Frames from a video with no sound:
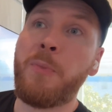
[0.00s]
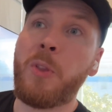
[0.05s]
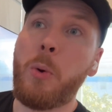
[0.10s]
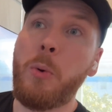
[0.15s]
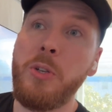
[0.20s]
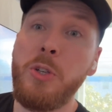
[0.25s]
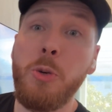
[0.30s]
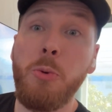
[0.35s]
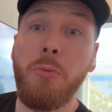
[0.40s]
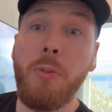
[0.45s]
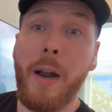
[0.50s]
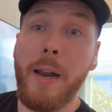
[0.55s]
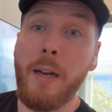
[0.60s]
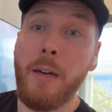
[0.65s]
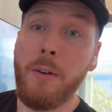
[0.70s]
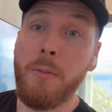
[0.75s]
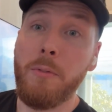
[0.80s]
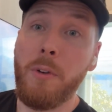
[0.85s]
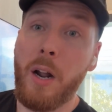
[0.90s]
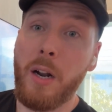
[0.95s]
We do
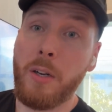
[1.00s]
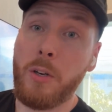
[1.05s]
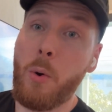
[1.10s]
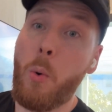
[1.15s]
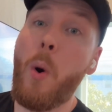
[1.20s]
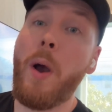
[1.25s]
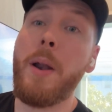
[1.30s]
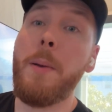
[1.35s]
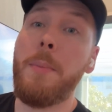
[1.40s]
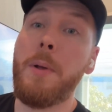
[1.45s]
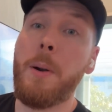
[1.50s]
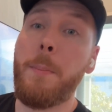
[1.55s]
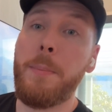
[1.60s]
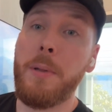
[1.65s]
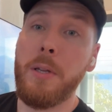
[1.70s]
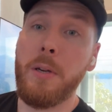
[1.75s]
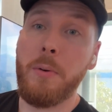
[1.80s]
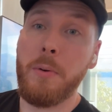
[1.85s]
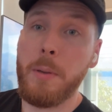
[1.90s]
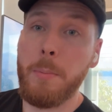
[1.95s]
run quite a bit of
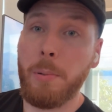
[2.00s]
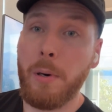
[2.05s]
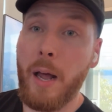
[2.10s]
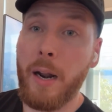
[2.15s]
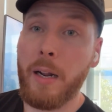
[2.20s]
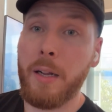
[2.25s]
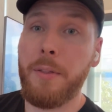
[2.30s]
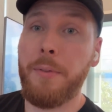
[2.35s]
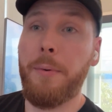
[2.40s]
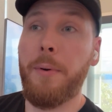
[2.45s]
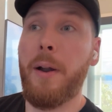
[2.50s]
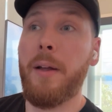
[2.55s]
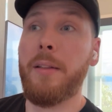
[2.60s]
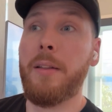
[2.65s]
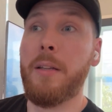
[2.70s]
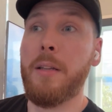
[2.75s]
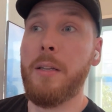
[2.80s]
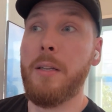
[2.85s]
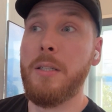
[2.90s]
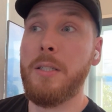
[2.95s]
PoE product throughout
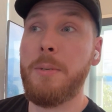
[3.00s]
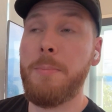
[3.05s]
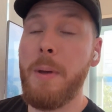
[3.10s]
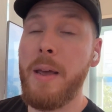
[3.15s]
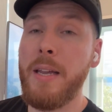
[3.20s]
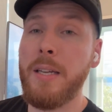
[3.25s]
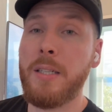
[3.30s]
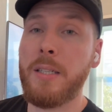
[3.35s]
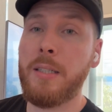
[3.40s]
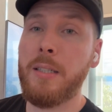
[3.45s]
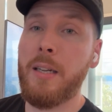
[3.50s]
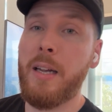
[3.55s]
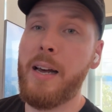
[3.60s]
the space.